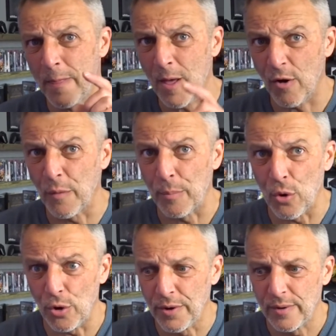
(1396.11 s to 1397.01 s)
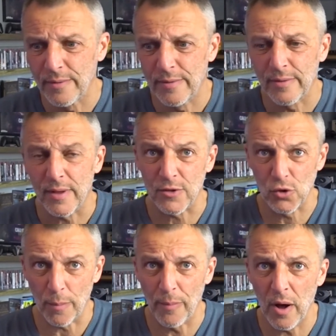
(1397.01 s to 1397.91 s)
That other board that I
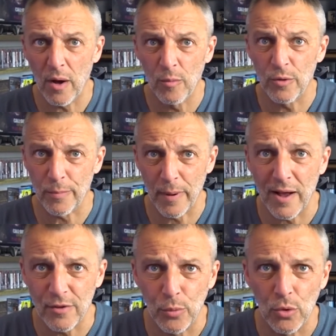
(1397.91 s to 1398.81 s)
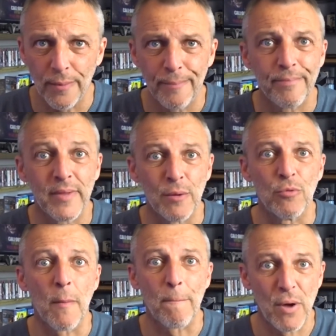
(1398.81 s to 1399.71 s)
took apart was a parts board. It was
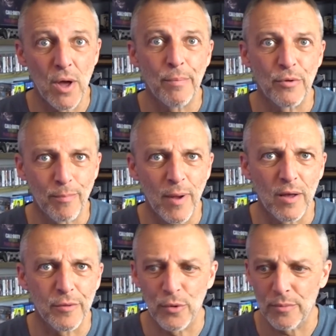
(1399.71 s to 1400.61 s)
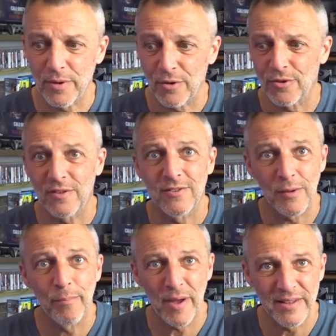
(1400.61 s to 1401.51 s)
a purpose parts board because it's
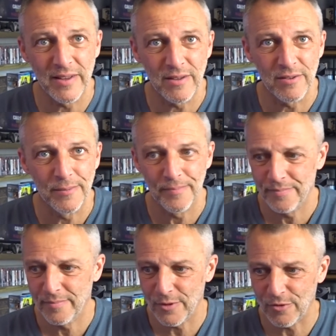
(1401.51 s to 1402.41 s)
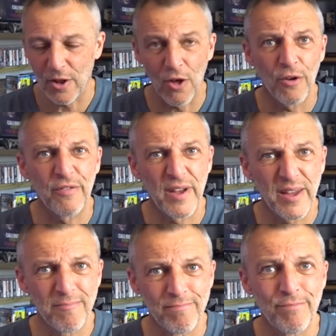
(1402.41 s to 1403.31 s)
seen better days. There's a lot of
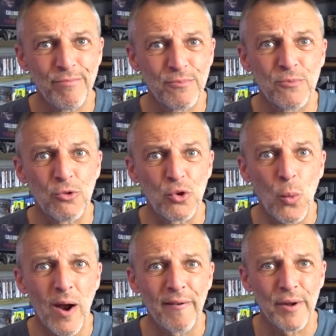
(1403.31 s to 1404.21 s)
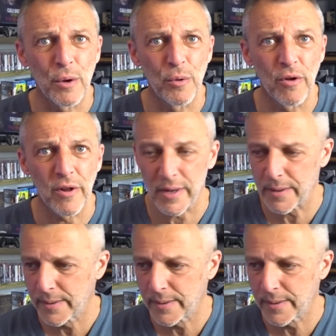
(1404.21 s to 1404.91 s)
dodgy wiring going on it.